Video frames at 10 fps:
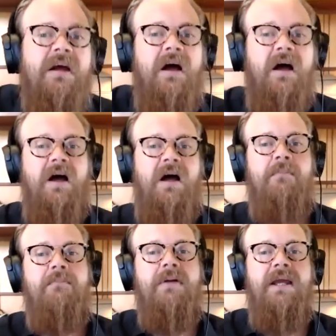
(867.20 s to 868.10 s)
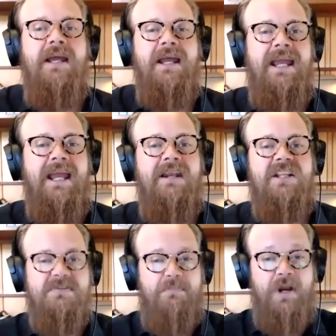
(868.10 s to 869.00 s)
and
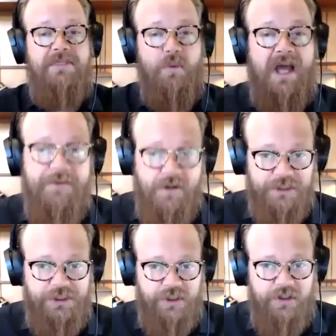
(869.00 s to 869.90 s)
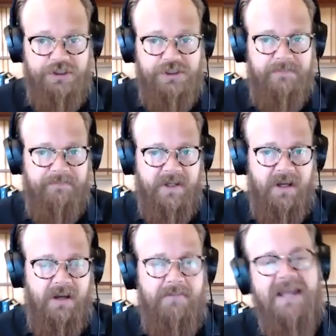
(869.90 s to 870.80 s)
it spread throughout the early church.
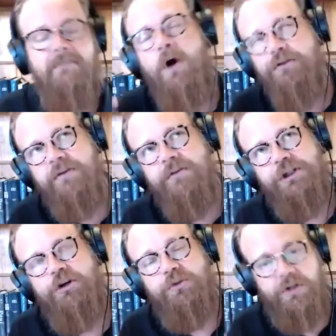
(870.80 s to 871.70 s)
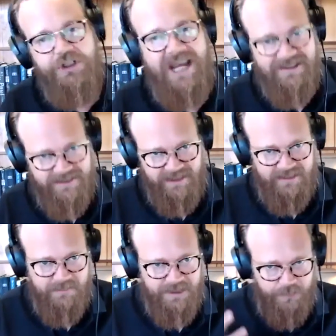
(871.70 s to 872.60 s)
And most of the church rejected it,
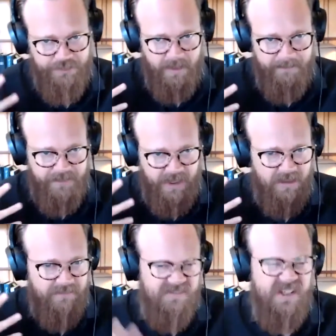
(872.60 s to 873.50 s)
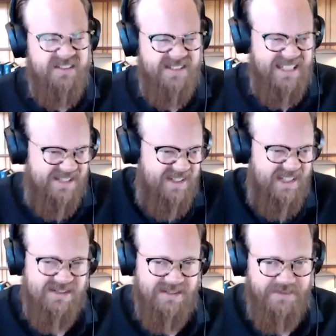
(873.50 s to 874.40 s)
but there was a
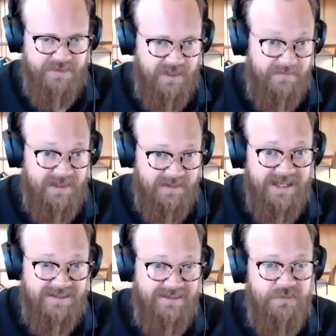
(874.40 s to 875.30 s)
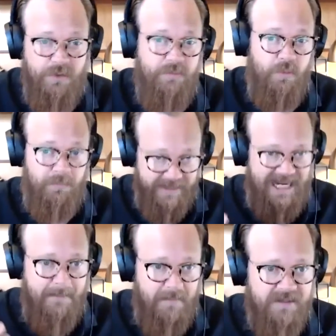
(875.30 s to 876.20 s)
significant size of them that sort of
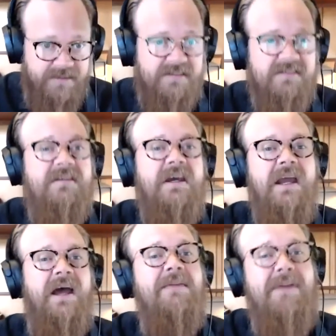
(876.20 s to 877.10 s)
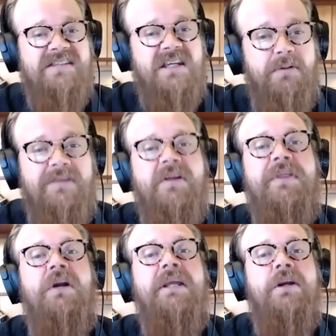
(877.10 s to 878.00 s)
became Montanists. And they basically believed that
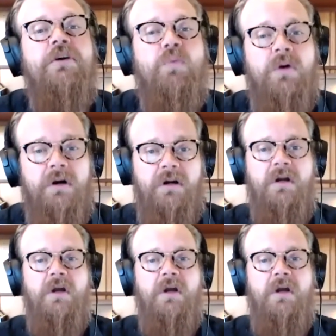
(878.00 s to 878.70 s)
their leaders were